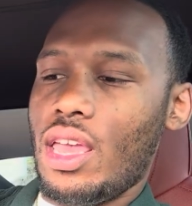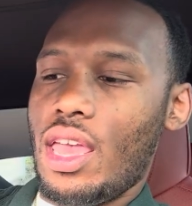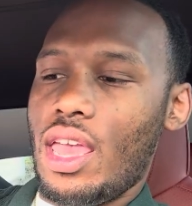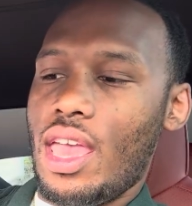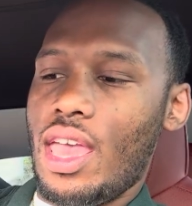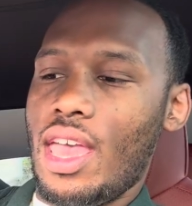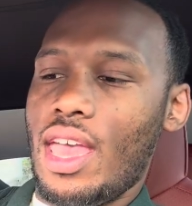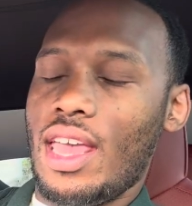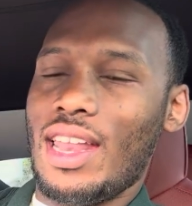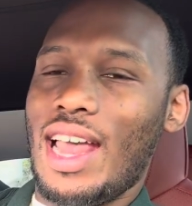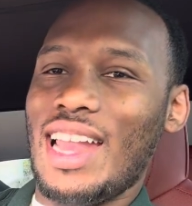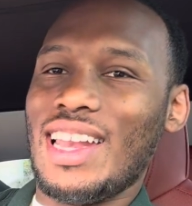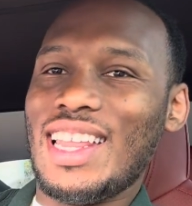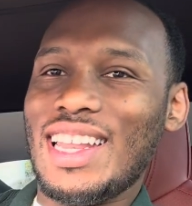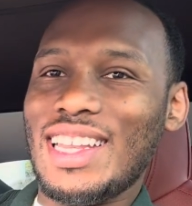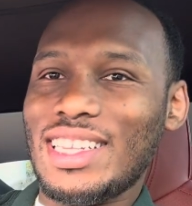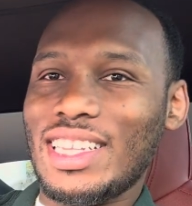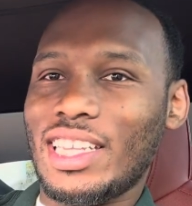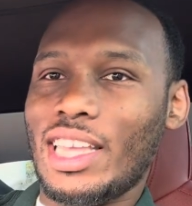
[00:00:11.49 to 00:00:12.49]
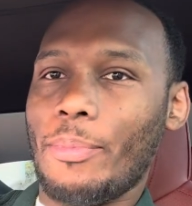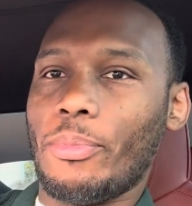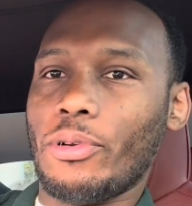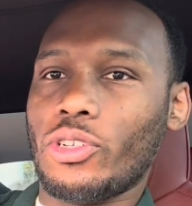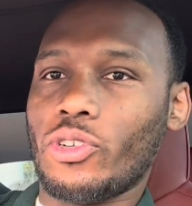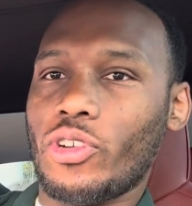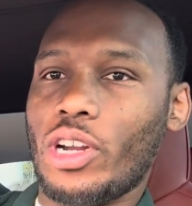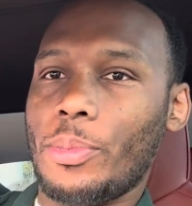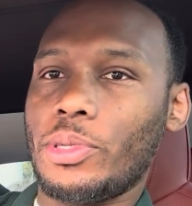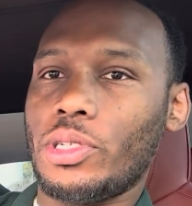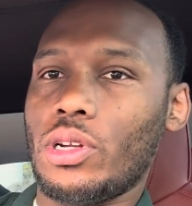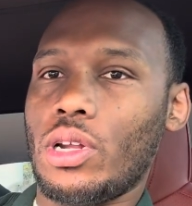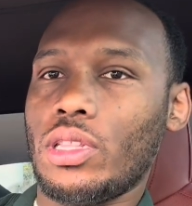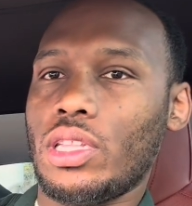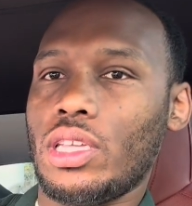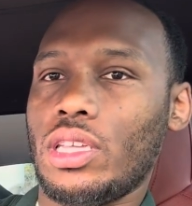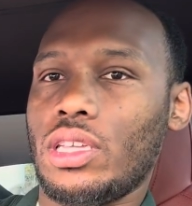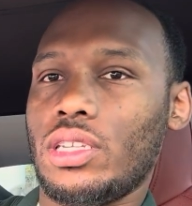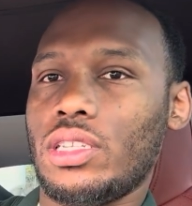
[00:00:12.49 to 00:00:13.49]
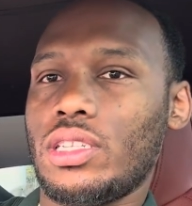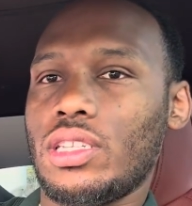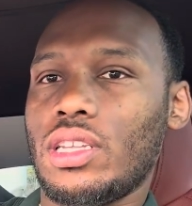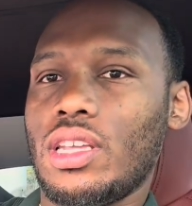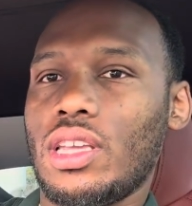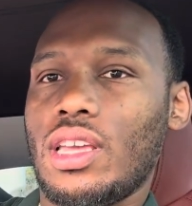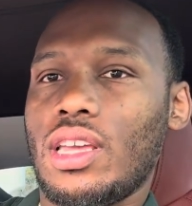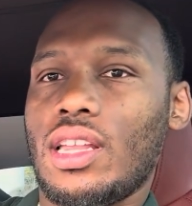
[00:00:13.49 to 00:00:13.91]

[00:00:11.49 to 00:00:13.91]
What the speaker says: and I needed to get prescription on these.